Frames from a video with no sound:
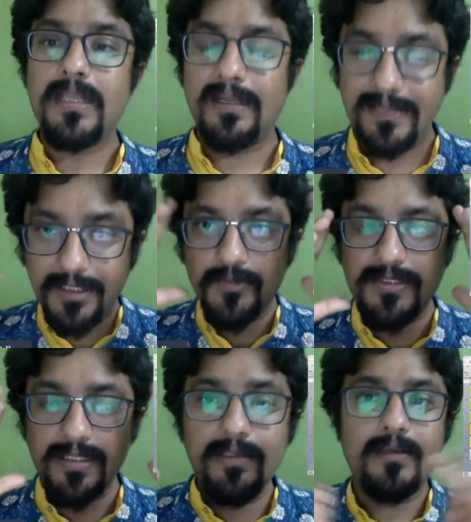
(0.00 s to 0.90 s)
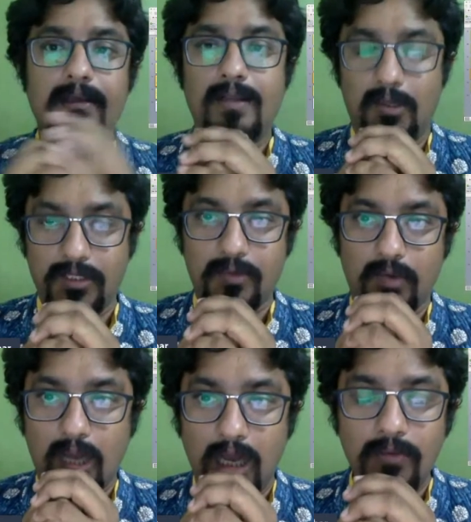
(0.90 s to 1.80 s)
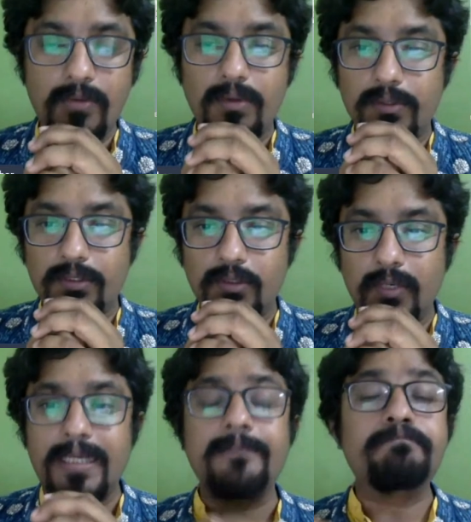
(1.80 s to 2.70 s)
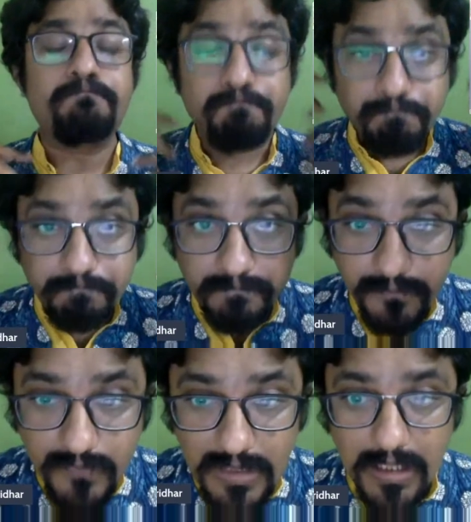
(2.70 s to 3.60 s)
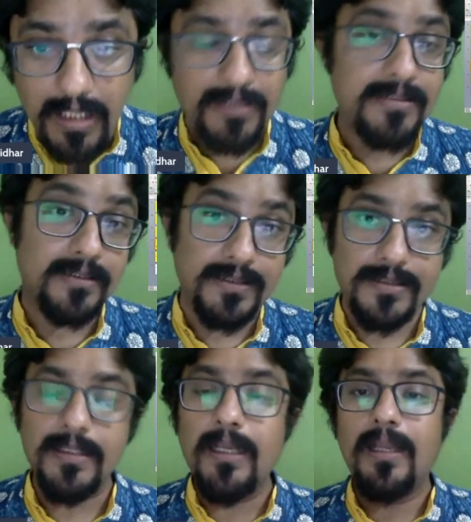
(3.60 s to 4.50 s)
And then you think, okay, how do I answer this?